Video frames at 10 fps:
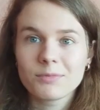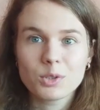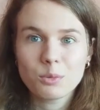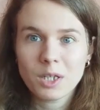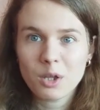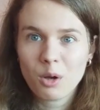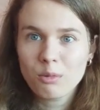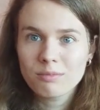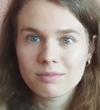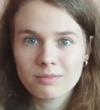Do we
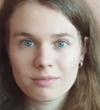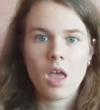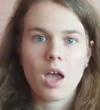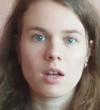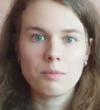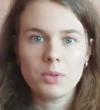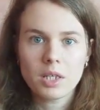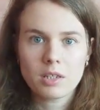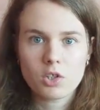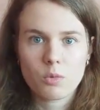know? And I'm
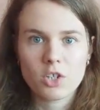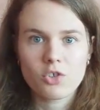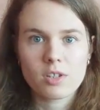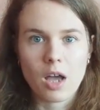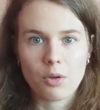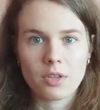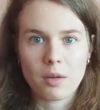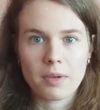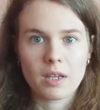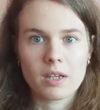putting these questions out
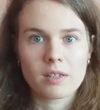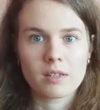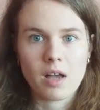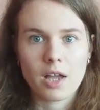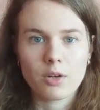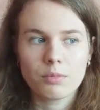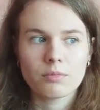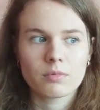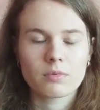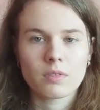there because I don't